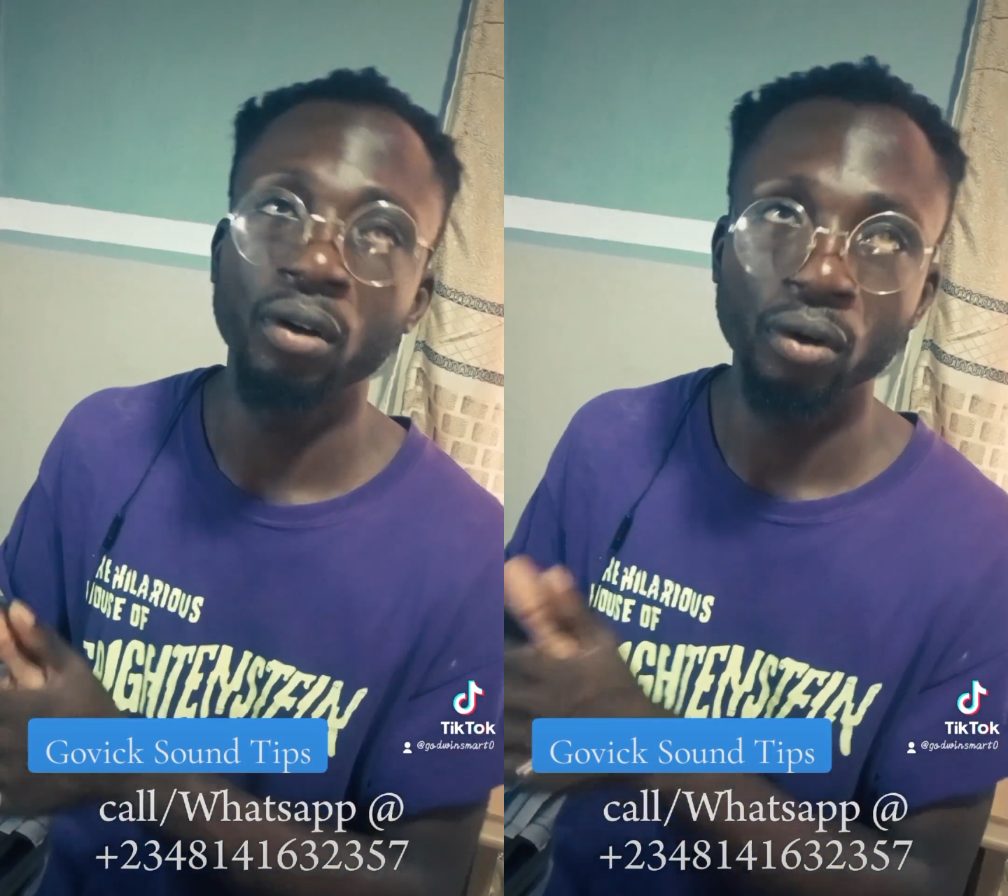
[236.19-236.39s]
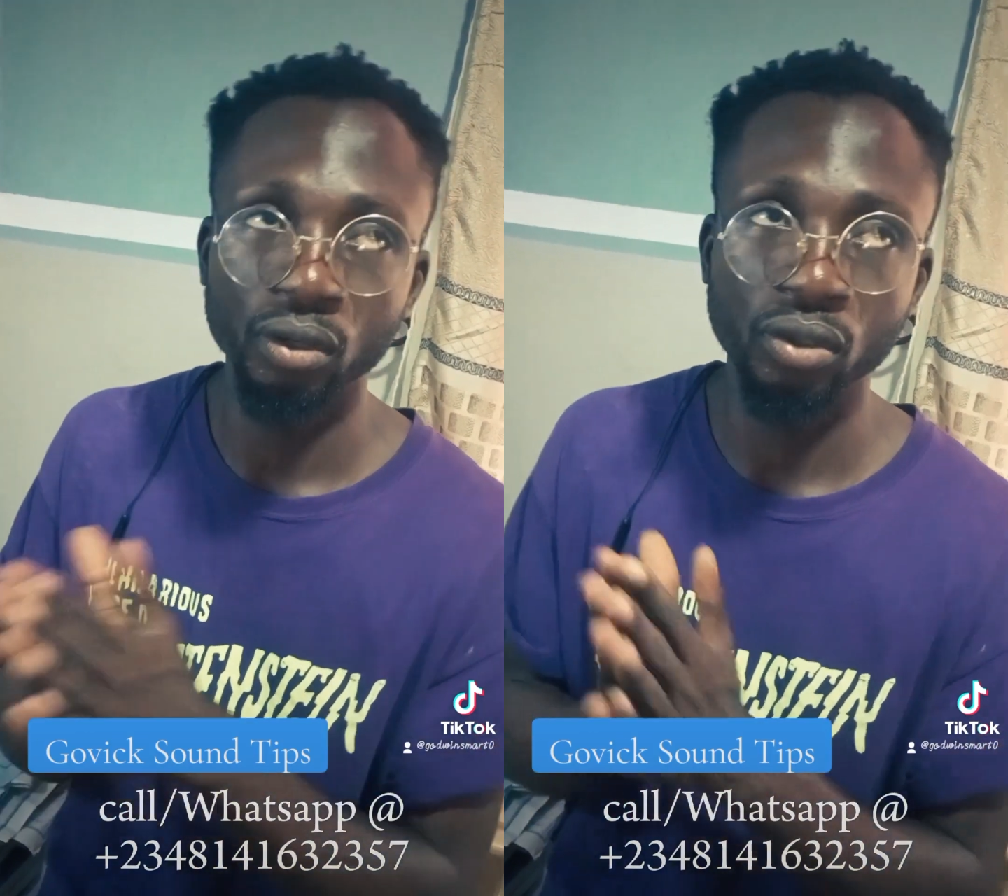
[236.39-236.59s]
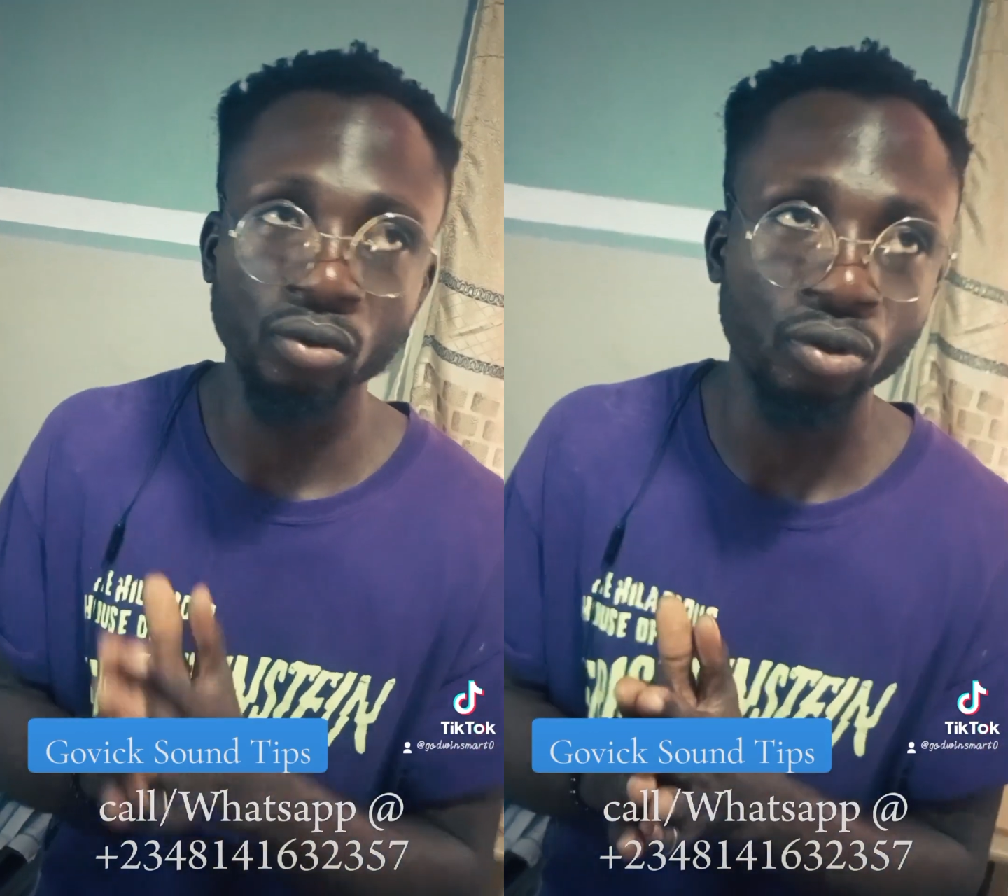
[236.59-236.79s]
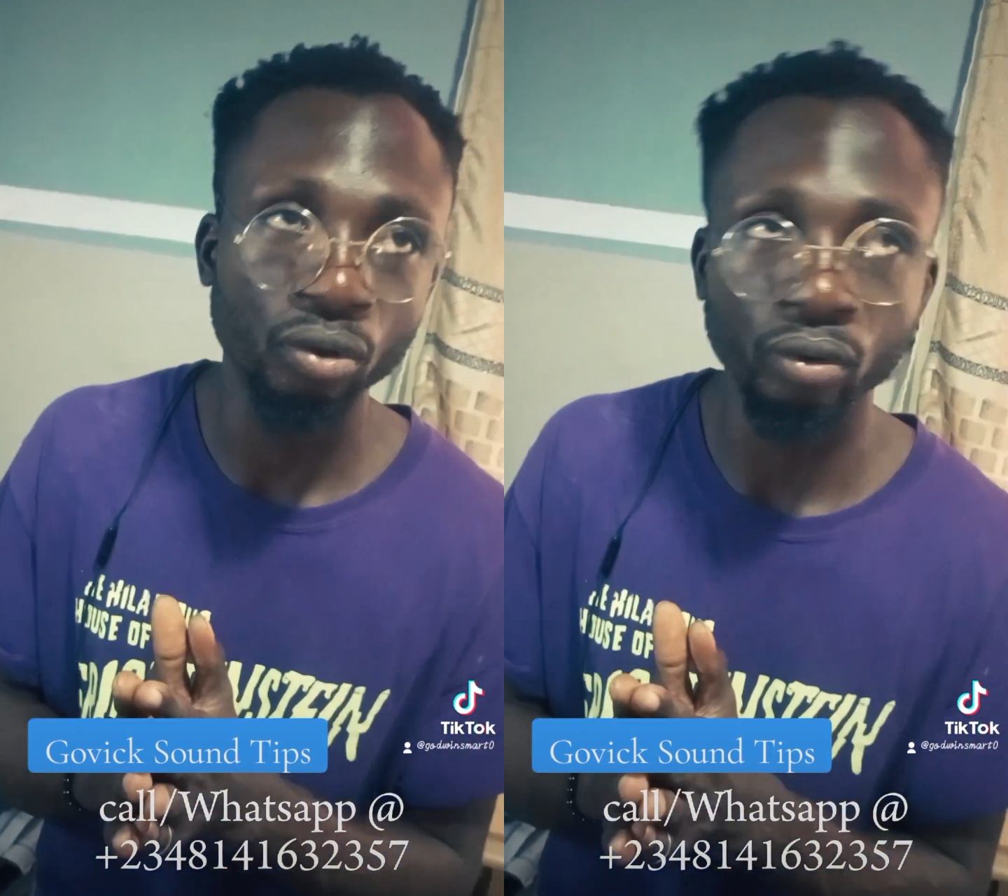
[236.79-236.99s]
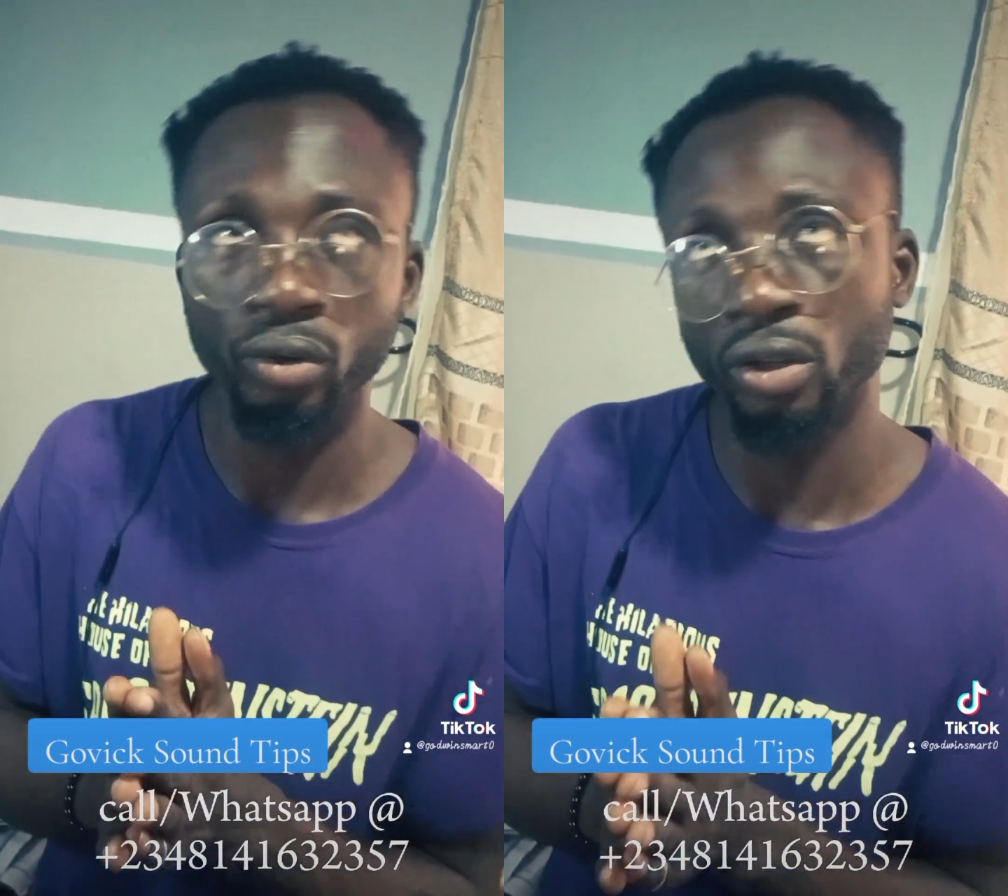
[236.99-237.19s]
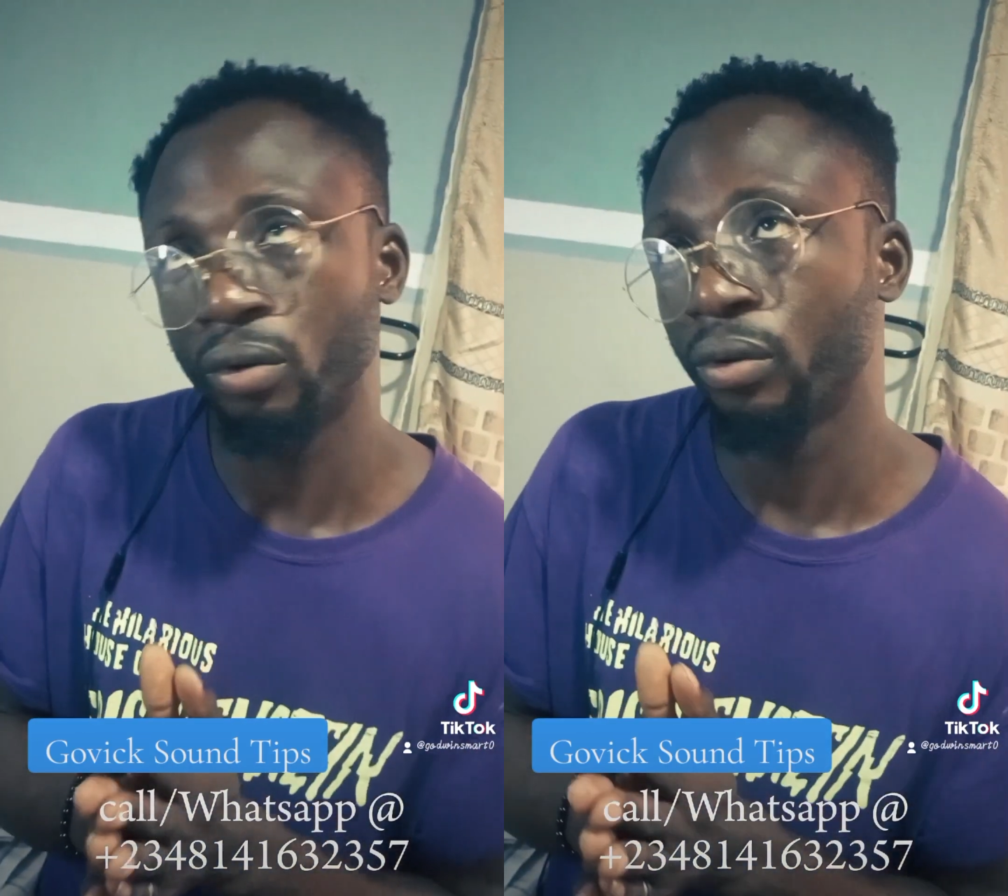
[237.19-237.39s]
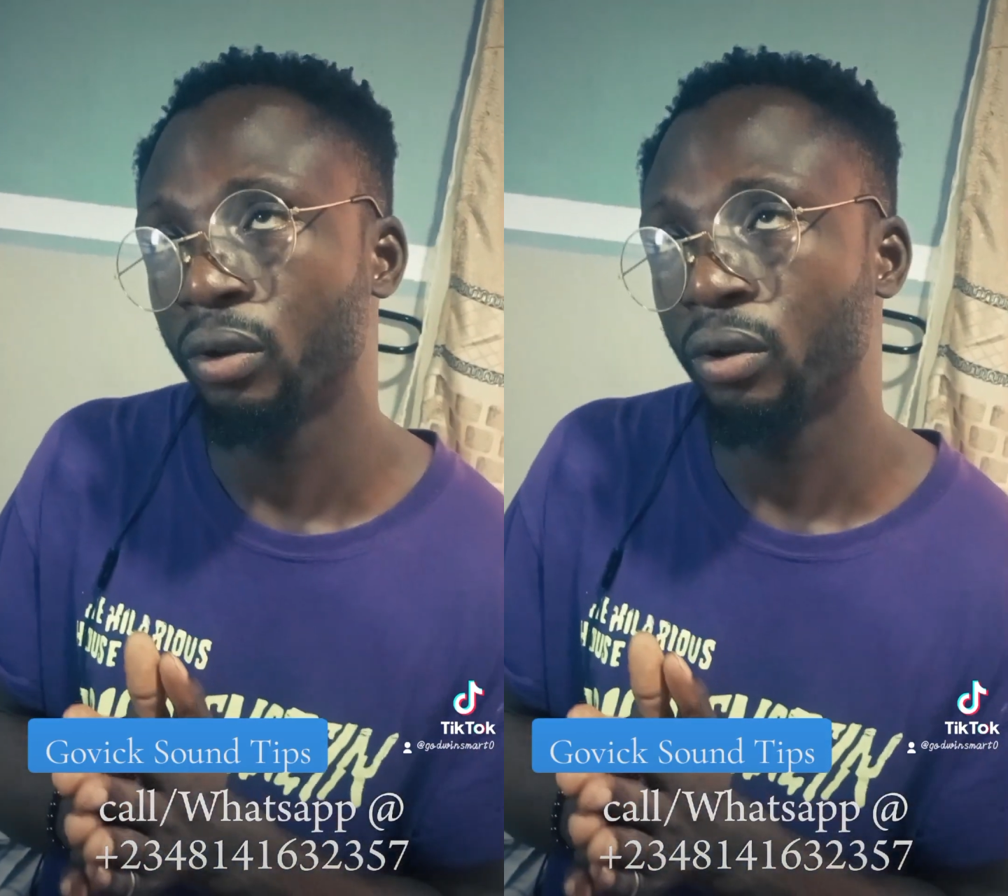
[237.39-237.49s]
or studio audio?